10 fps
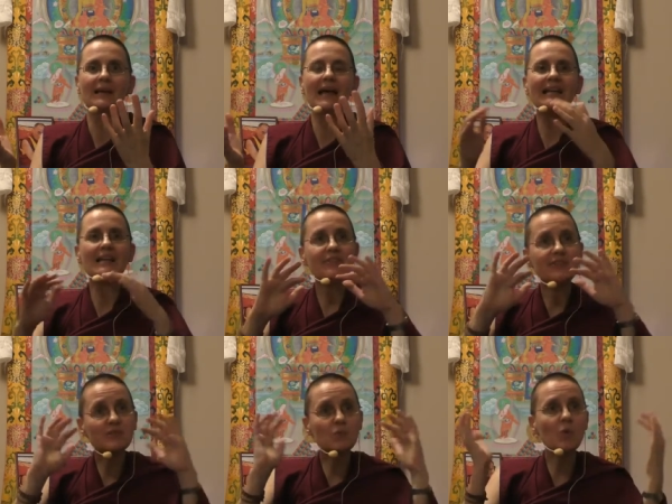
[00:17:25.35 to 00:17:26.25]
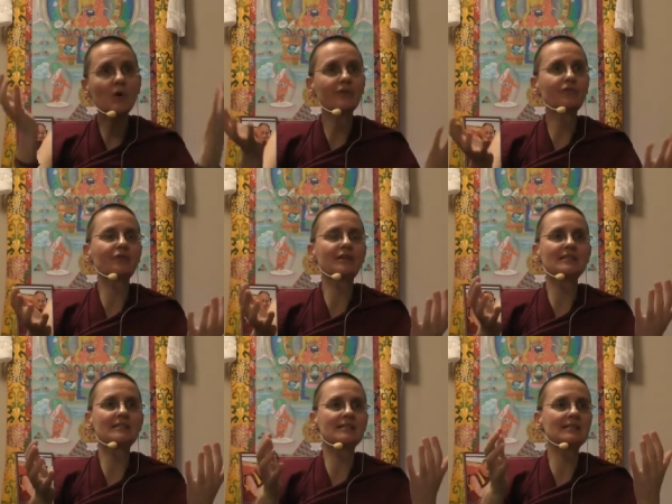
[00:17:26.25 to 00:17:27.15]
And in this world, for
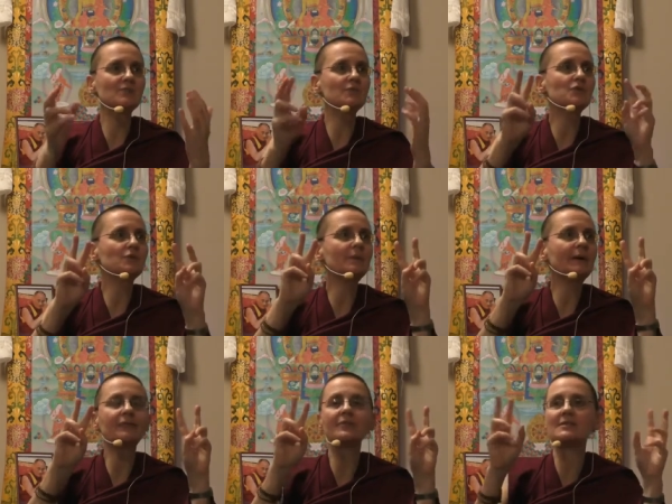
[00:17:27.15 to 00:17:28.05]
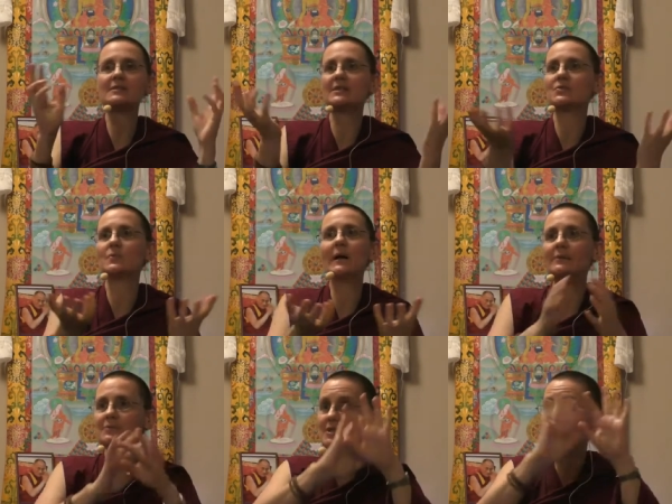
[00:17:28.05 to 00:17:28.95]
instance, we talk about six
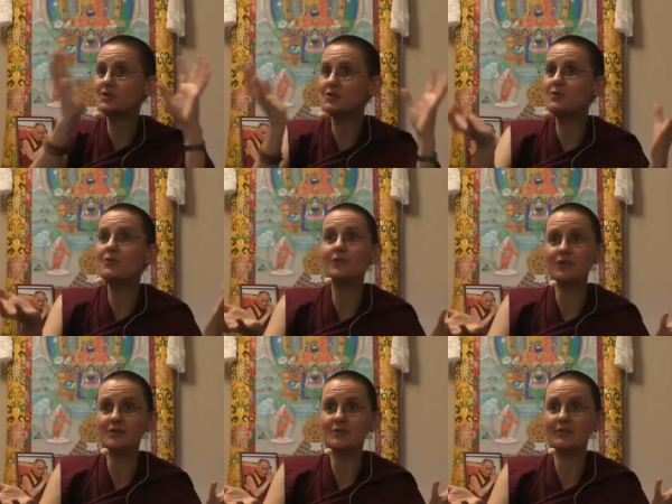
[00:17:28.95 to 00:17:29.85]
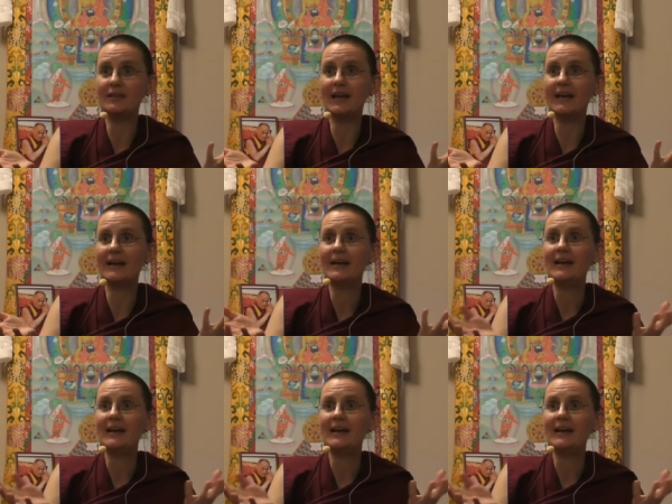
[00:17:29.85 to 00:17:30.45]
realms, in this universe, if you like.